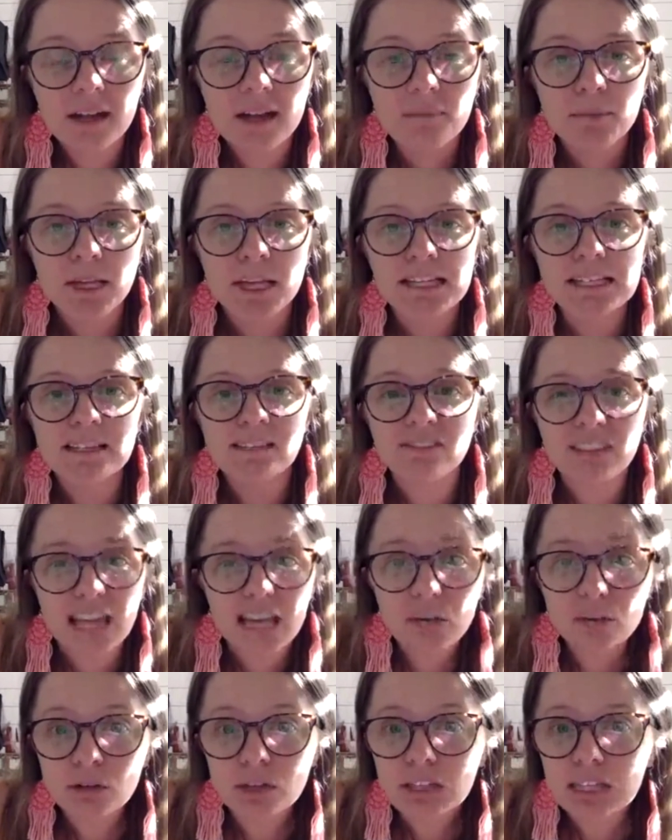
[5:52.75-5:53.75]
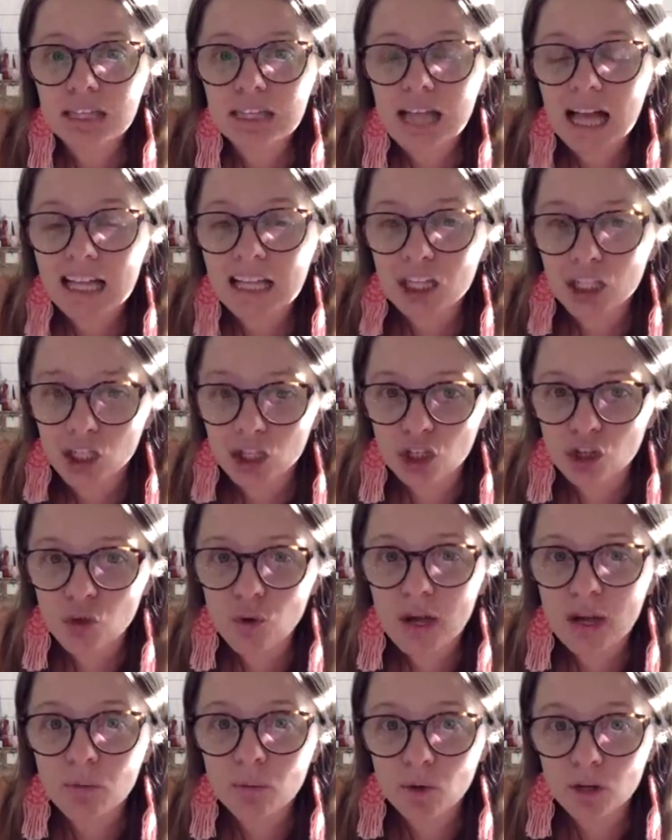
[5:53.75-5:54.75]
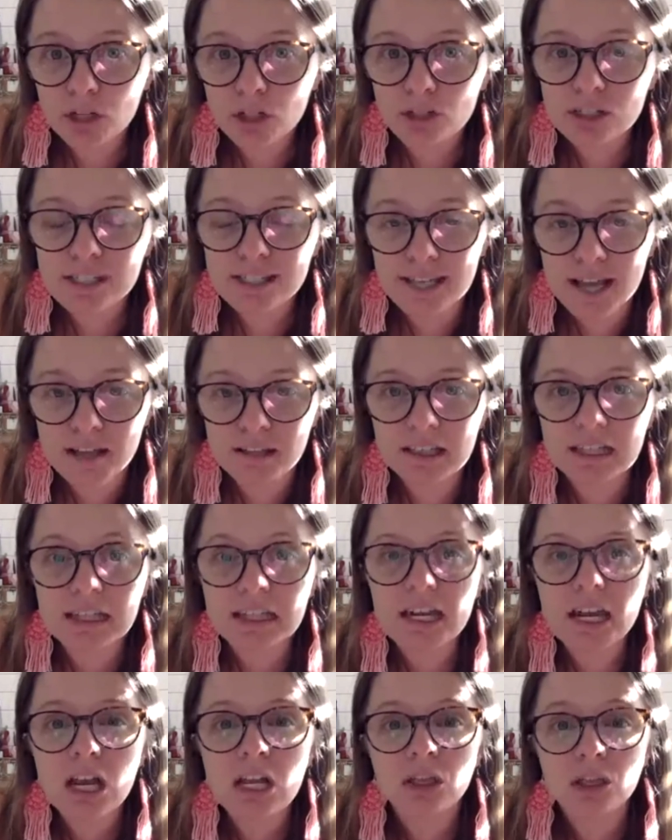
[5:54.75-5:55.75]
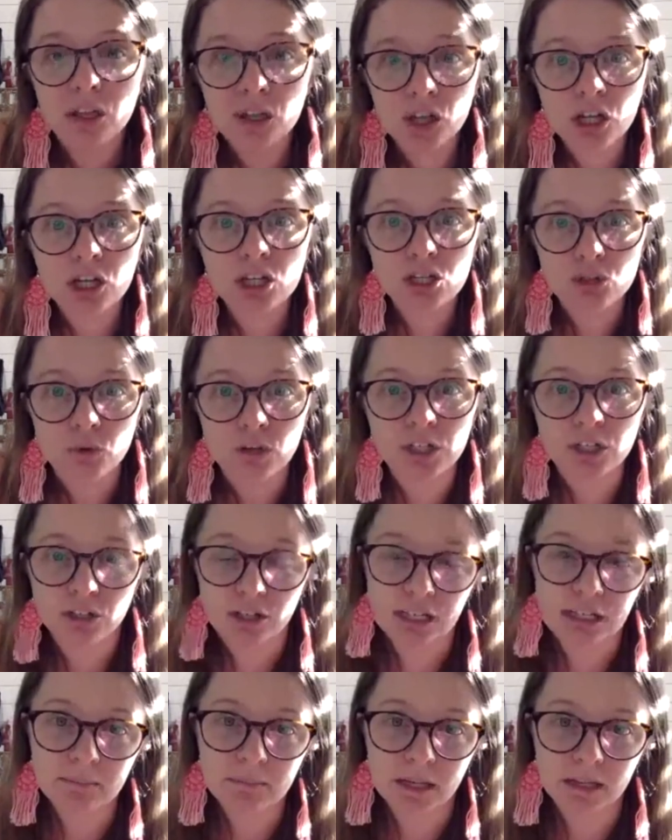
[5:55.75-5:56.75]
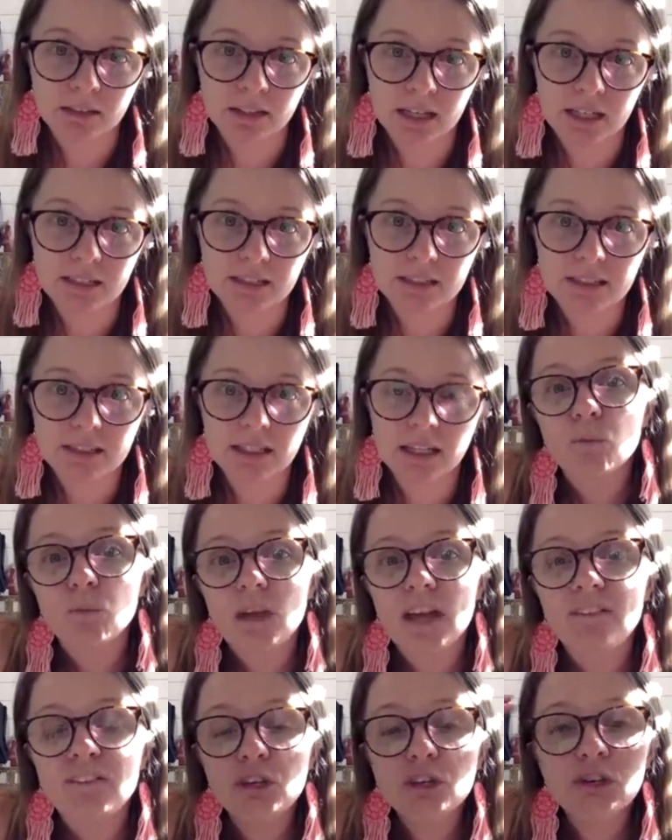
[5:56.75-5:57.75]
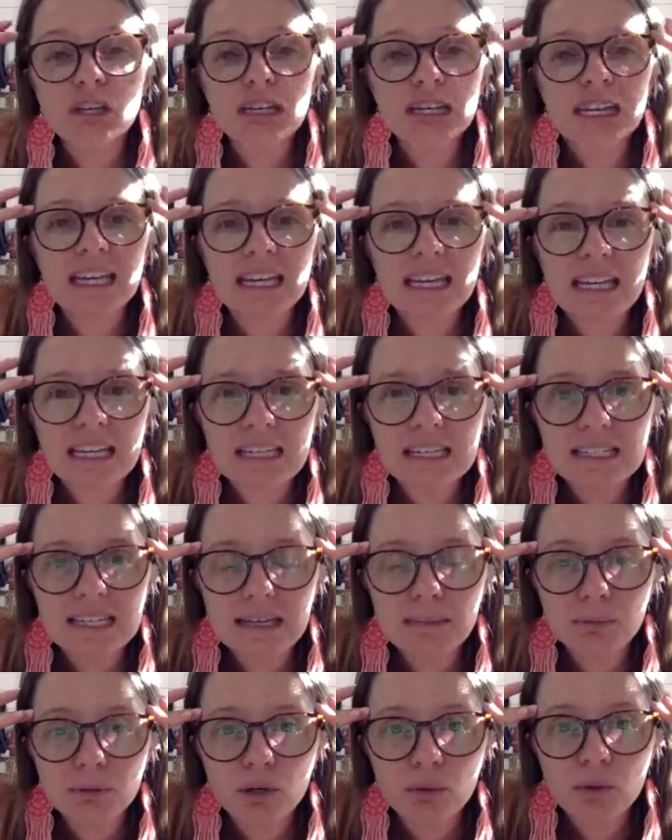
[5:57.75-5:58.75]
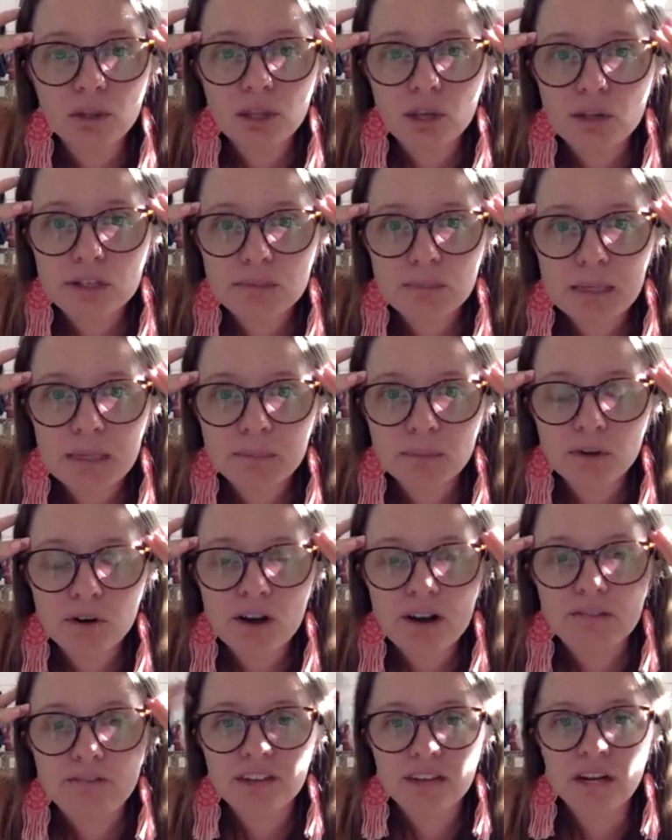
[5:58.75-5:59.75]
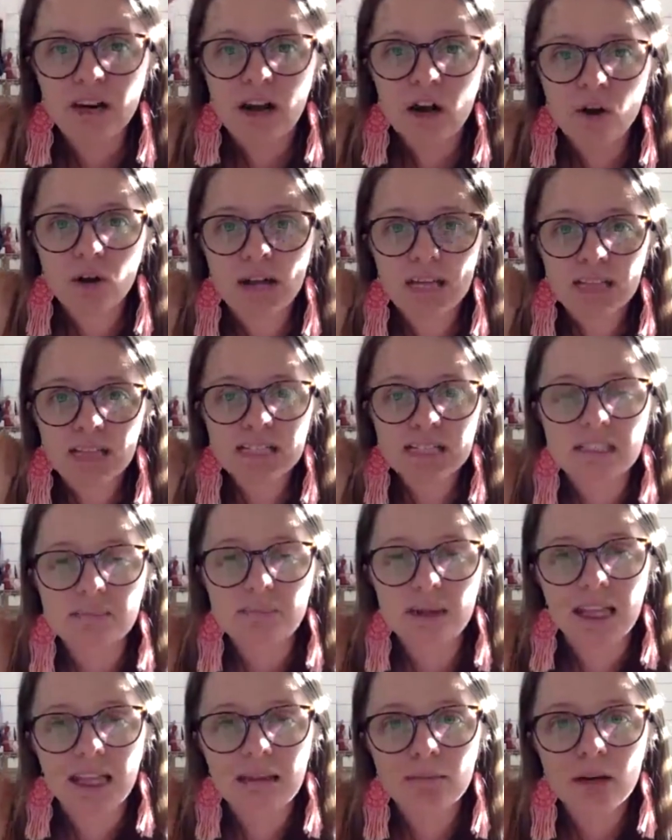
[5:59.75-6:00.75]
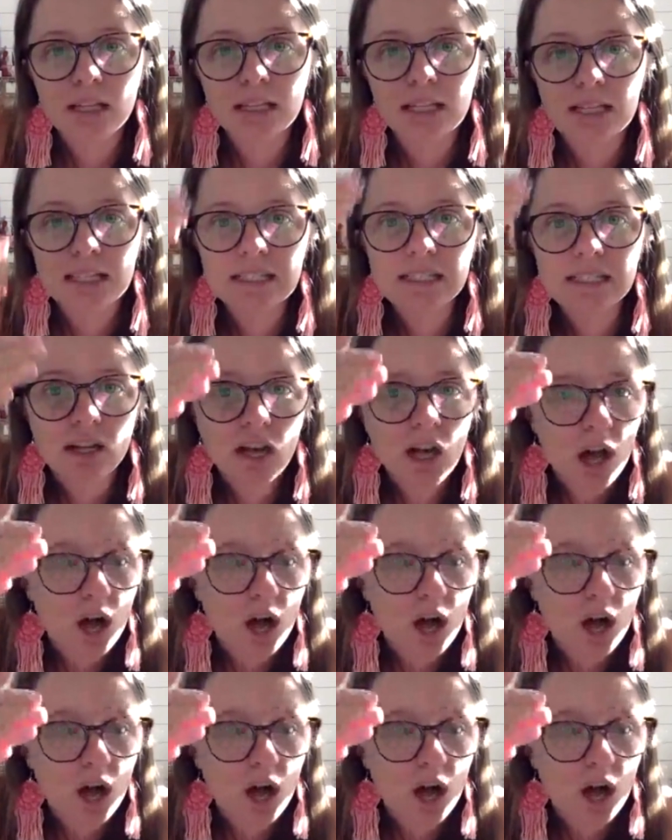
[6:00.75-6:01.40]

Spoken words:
Because if they really like you and what you're selling, they're going to join your email list. If you could get in deeper with those people and figure out, okay, this is my email list.